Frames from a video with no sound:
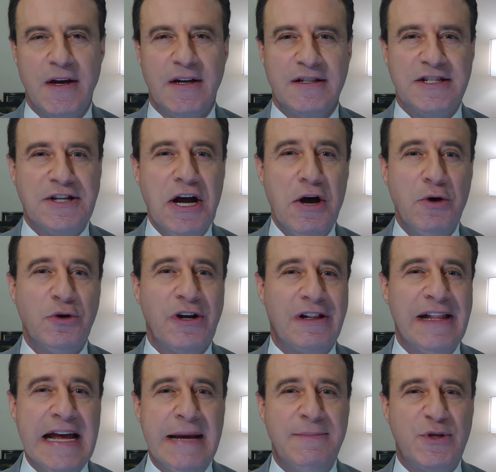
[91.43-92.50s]
Stone
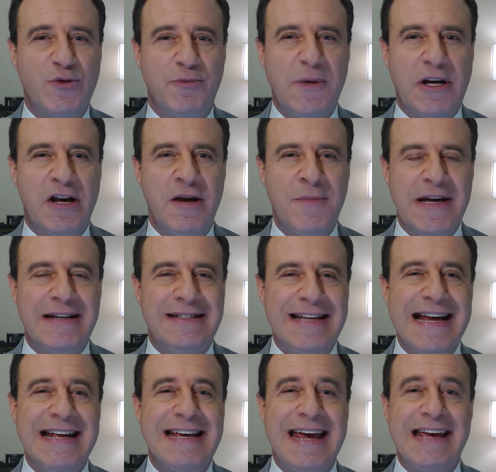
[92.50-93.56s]
claims to have become a
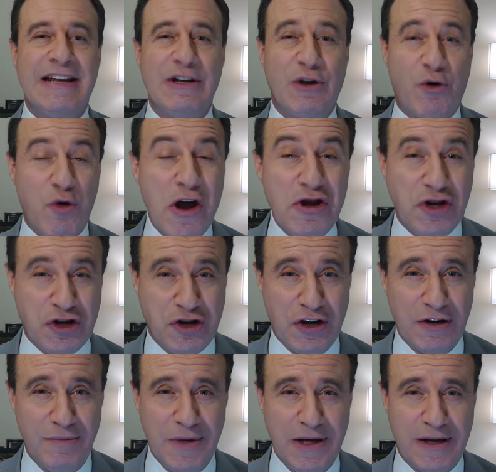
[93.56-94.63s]
dedicated
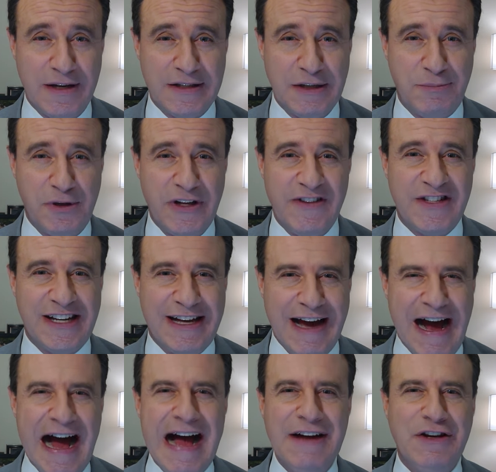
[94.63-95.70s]
Christian because he believes
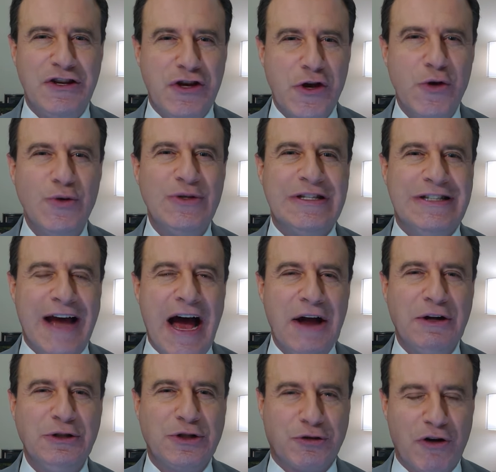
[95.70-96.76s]
God used
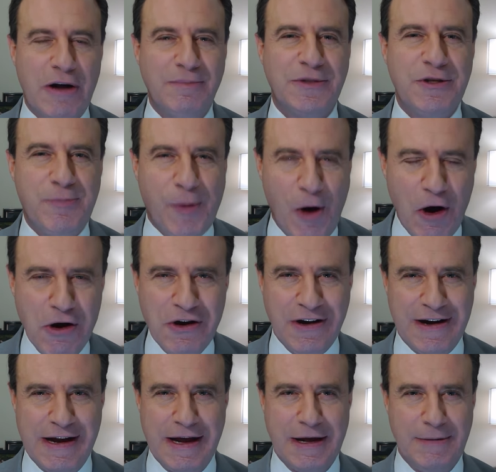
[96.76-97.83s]
Donald Trump to pardon
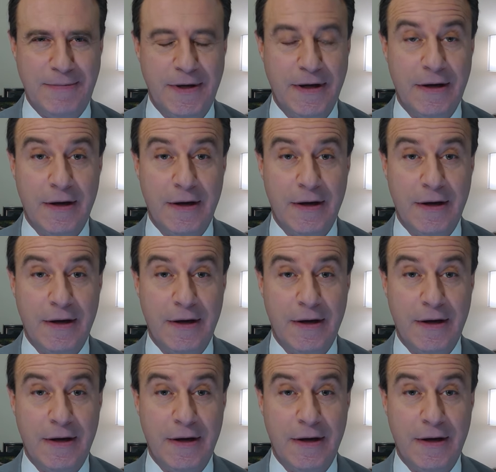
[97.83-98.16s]
him.